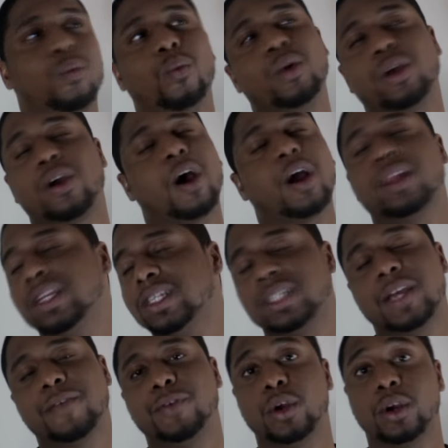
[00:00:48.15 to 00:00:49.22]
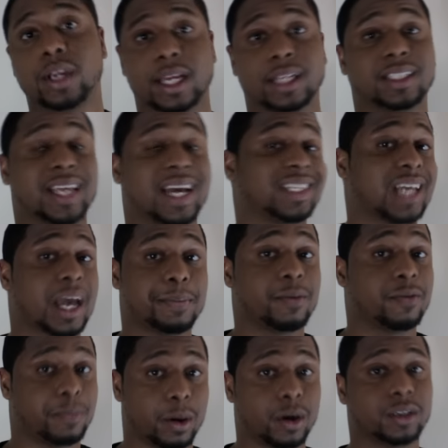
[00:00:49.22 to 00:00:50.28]
Regardless, if you're against that type
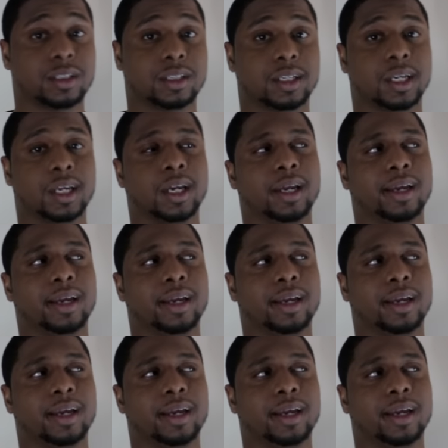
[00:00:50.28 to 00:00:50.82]
of person,